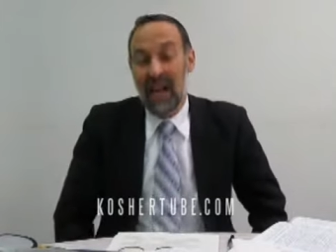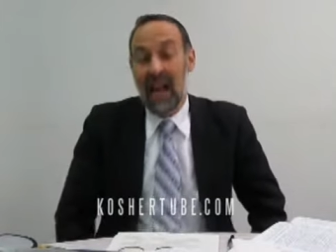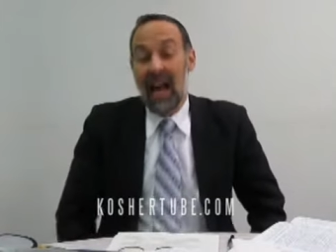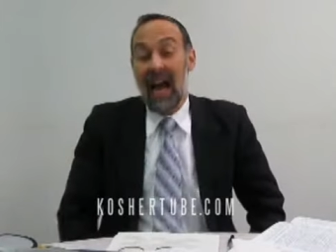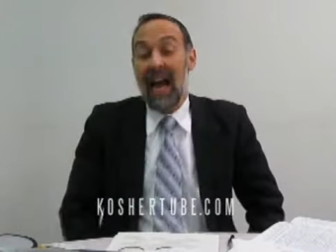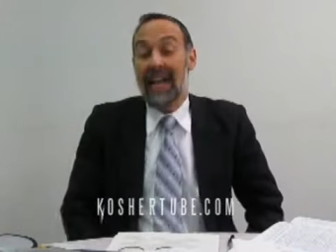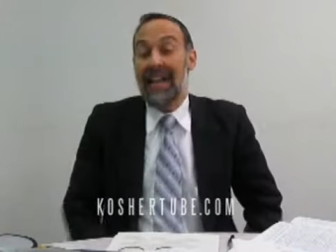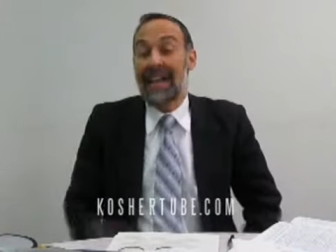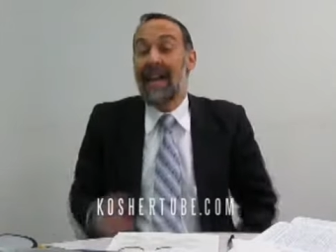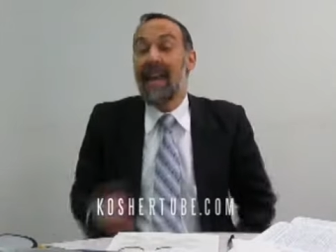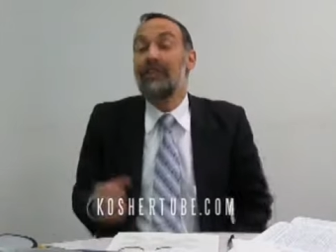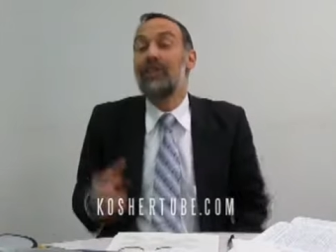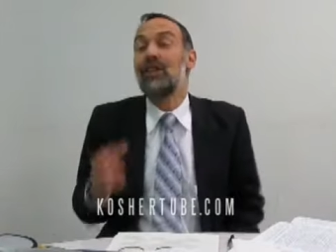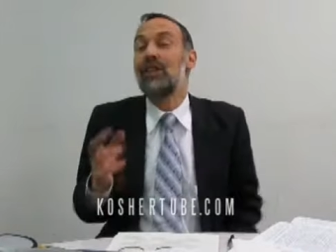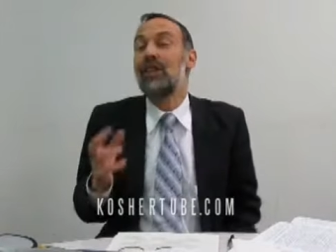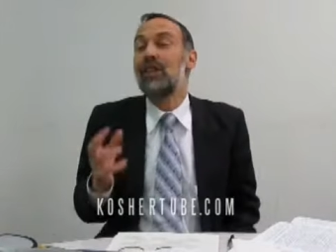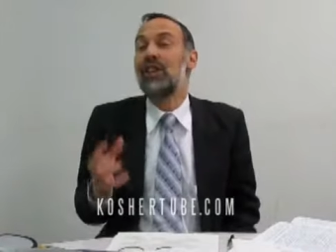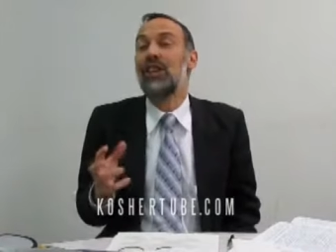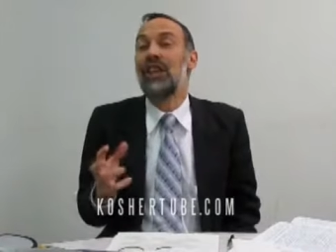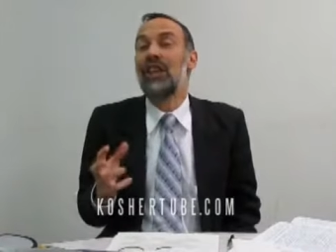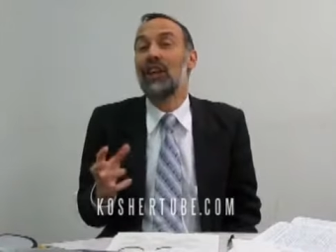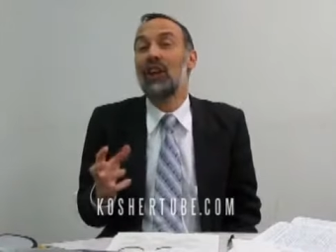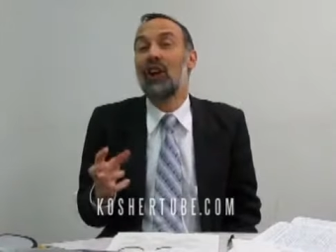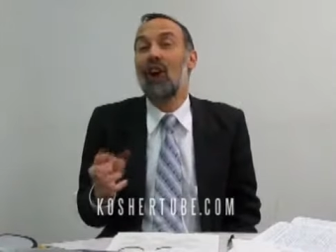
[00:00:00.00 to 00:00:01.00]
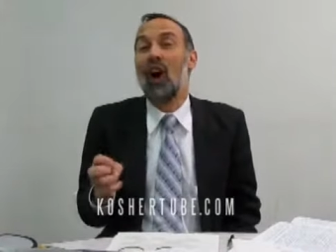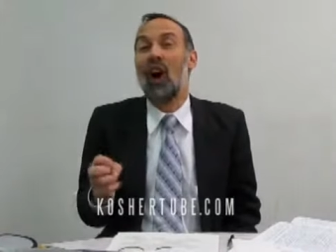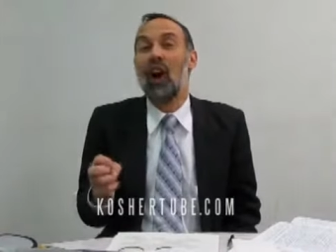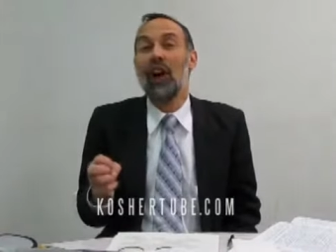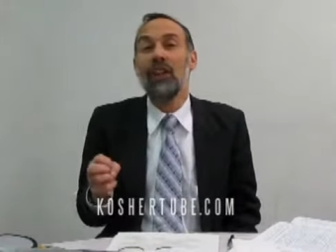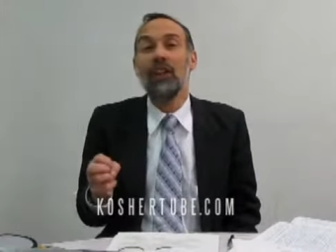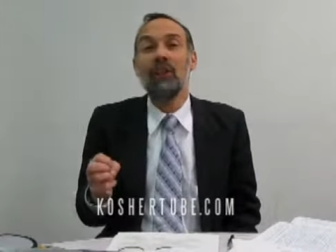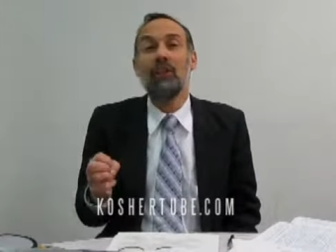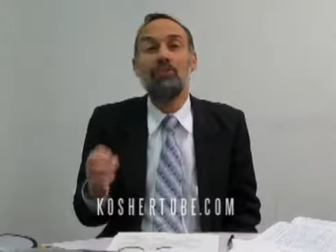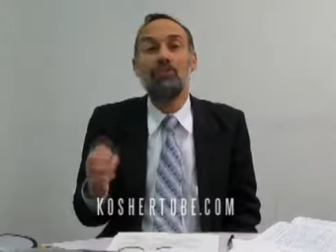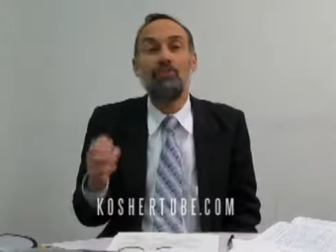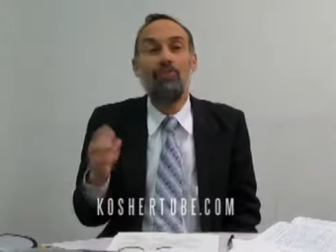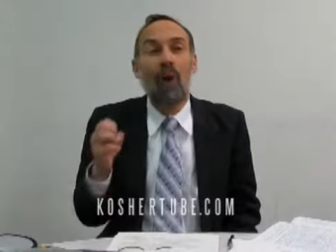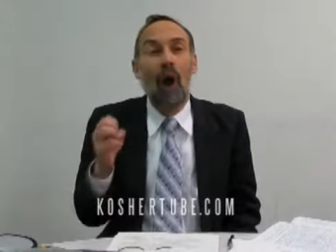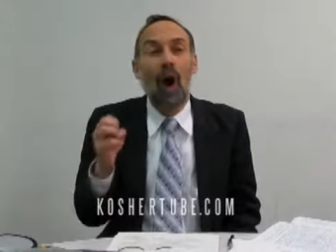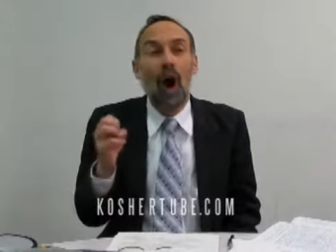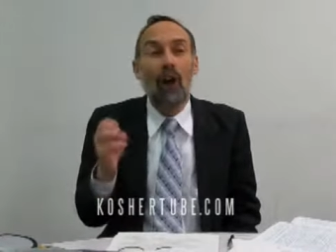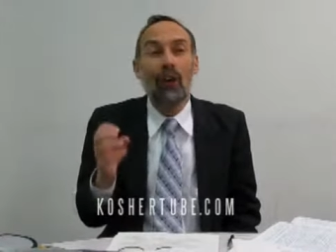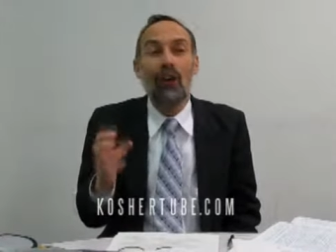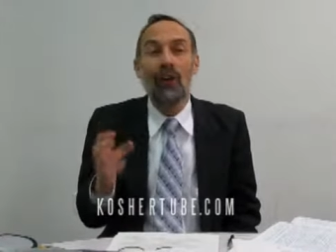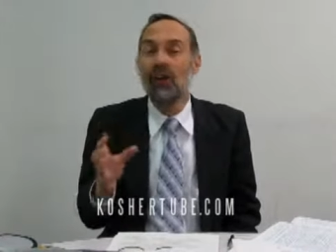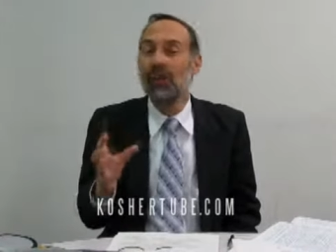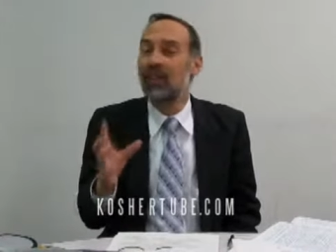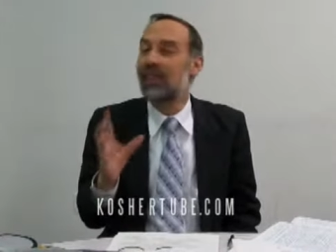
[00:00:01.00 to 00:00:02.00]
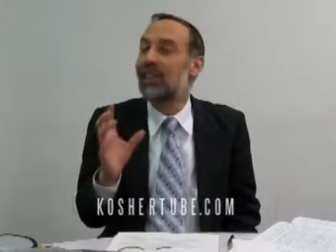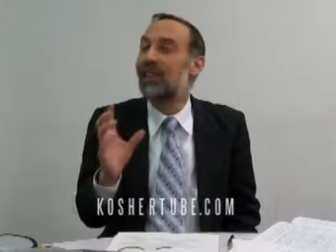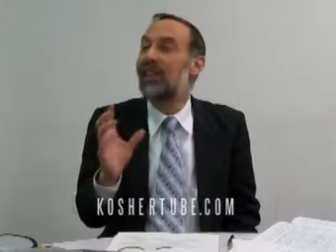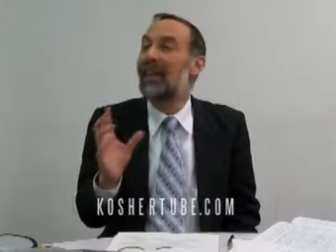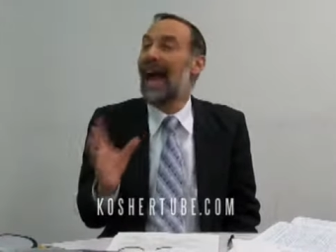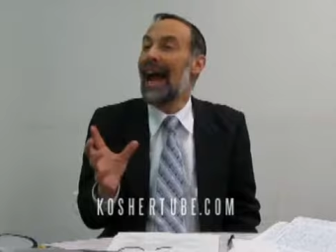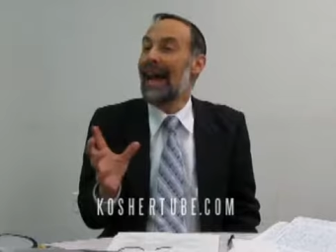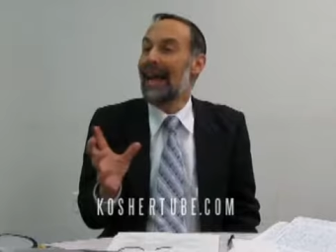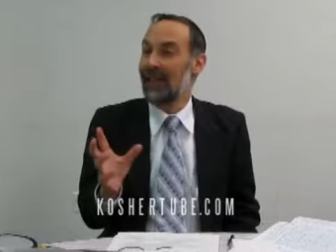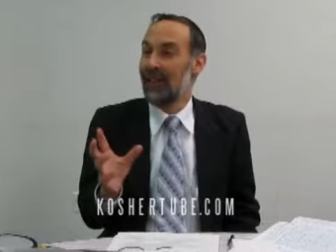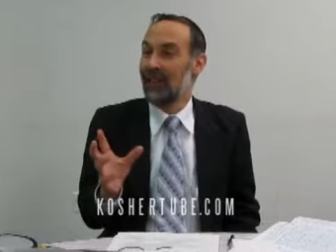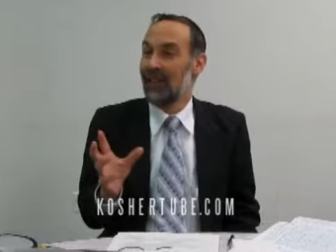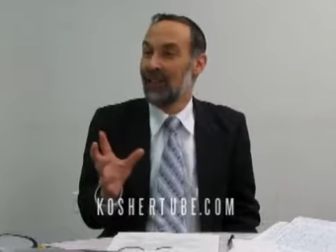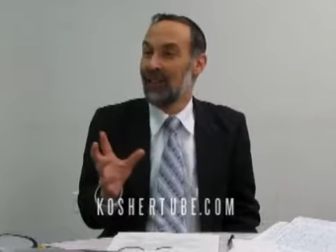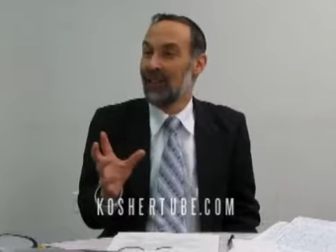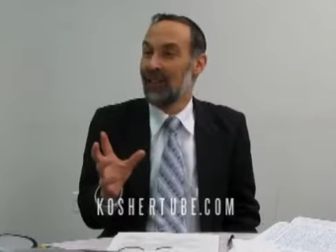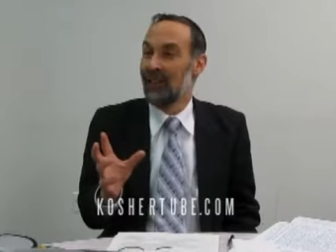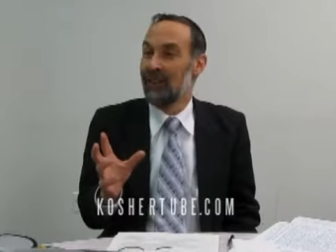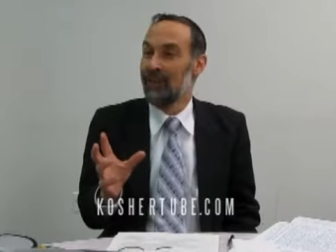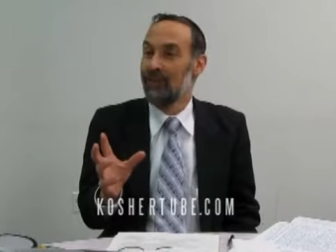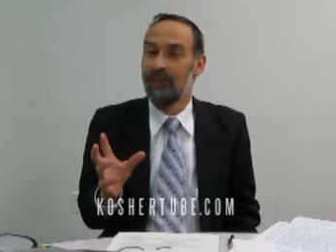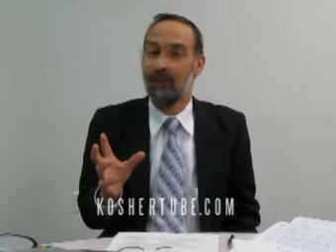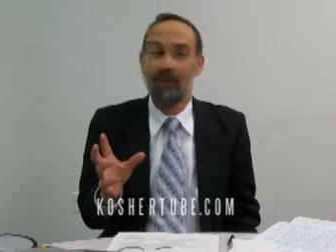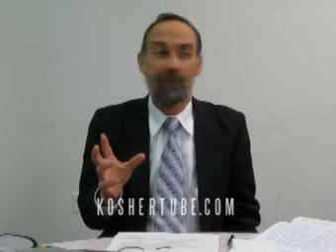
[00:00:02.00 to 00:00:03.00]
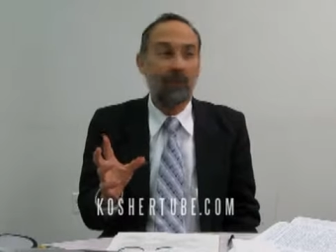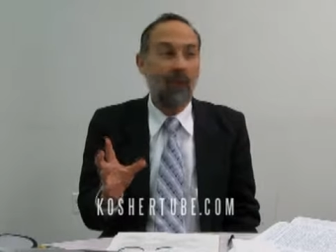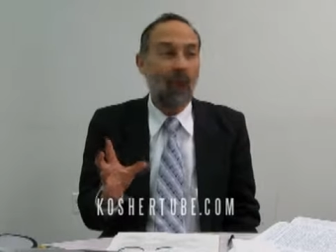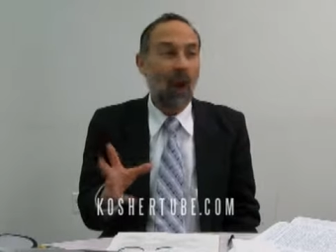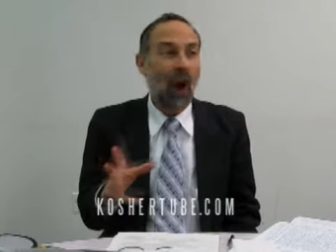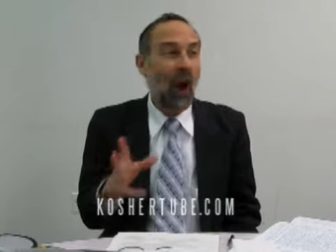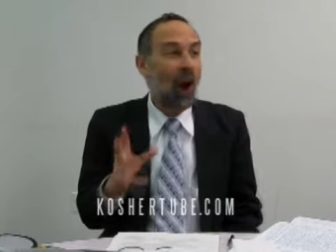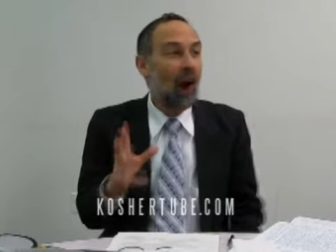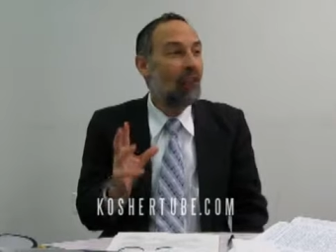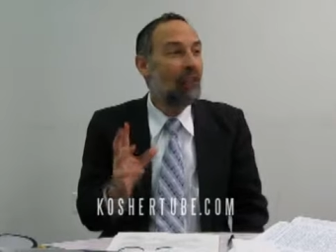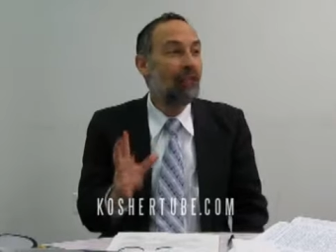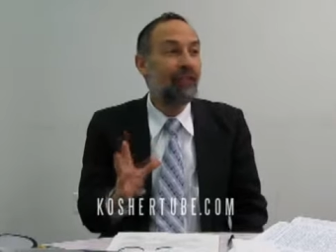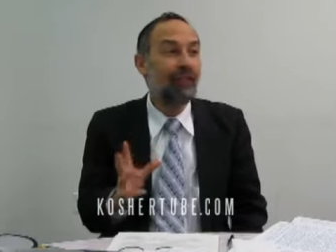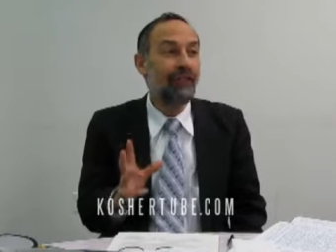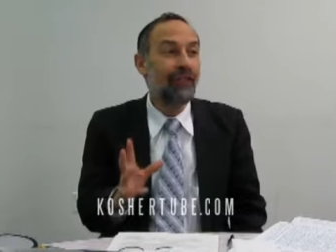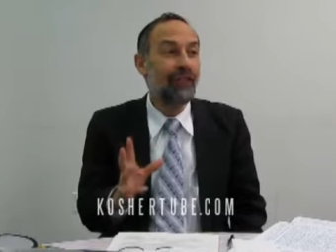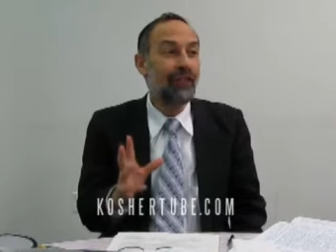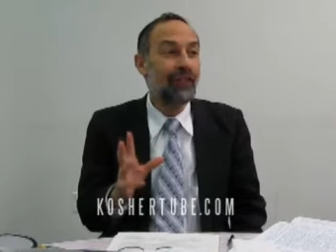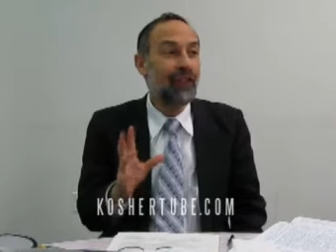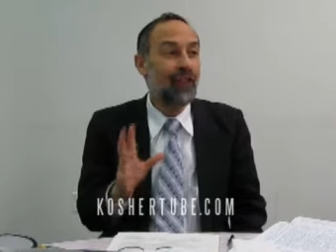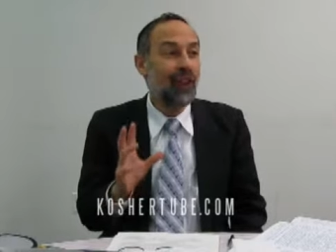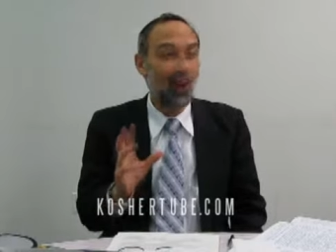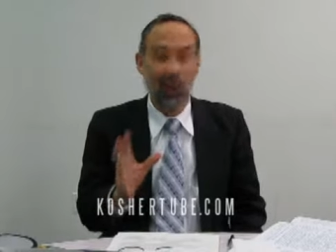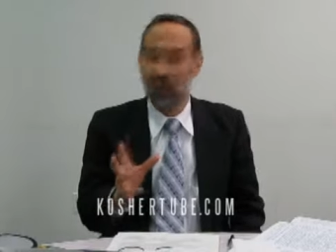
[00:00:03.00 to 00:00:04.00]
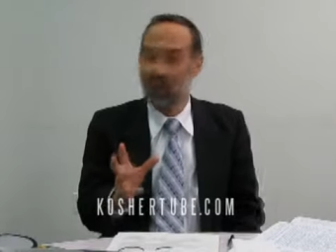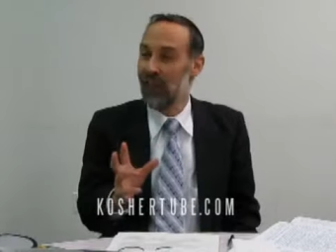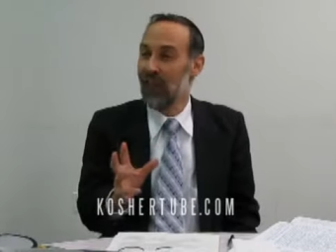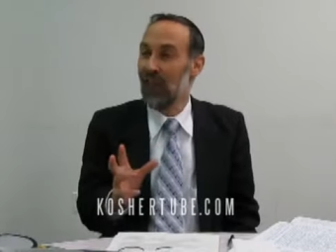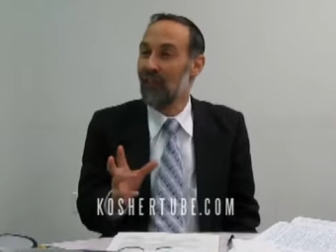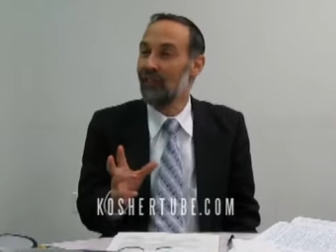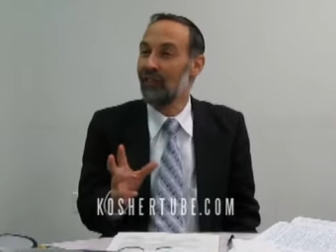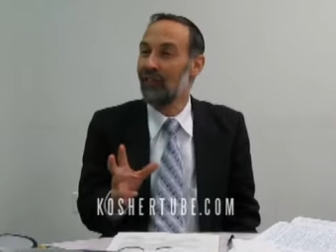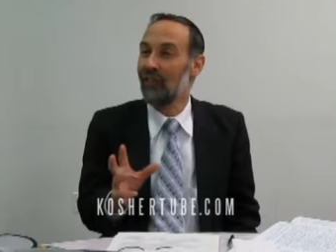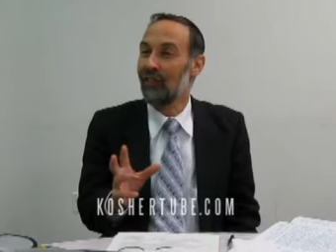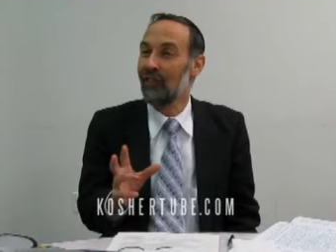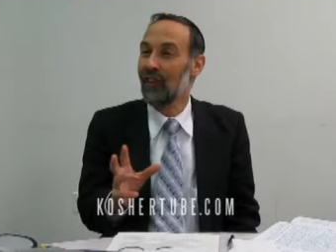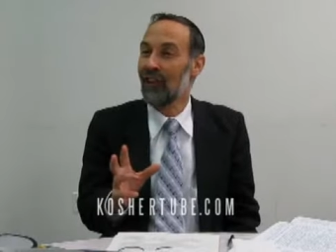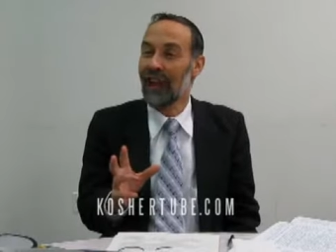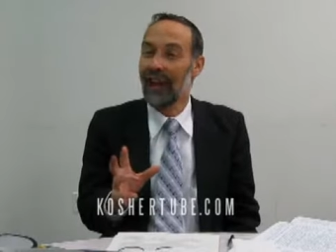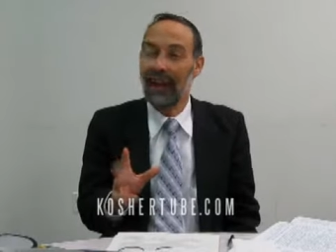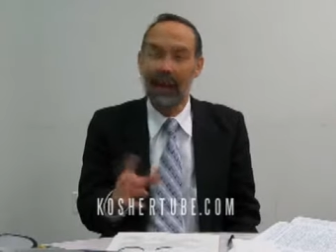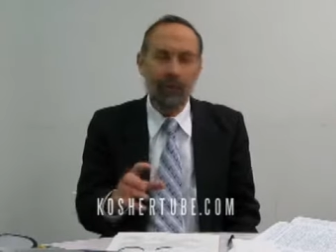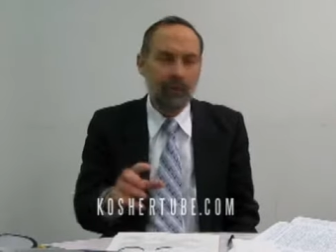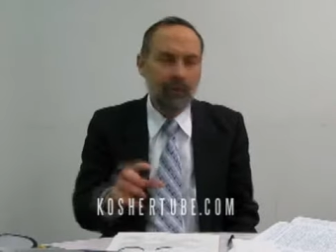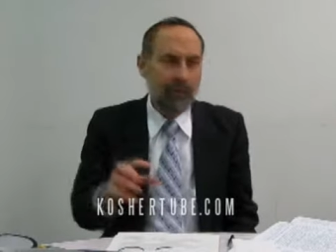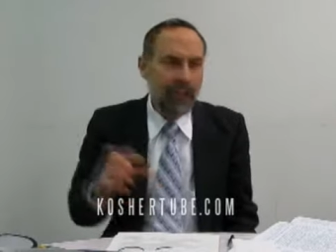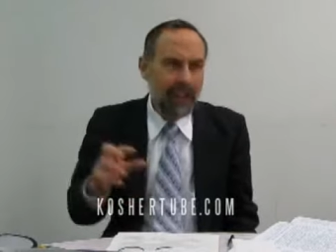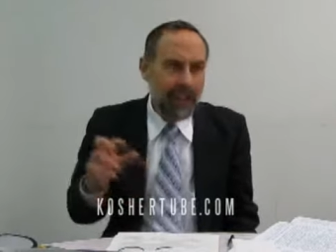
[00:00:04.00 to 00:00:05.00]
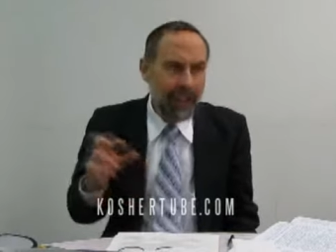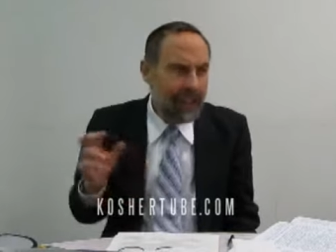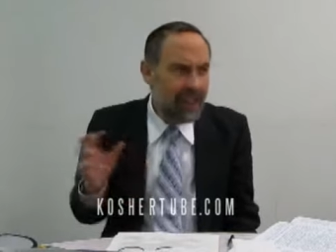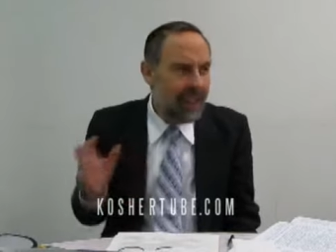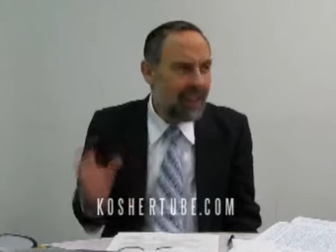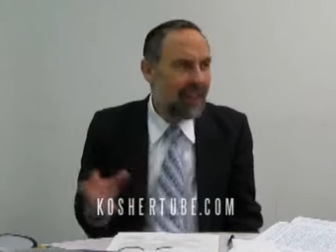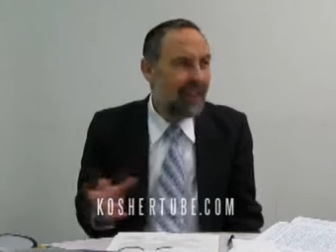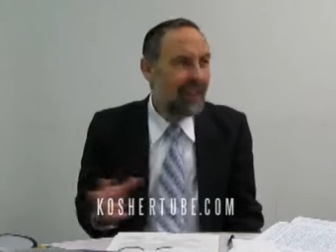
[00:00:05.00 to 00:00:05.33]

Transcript: I gave a share on the moral stature of Yosef, and I really,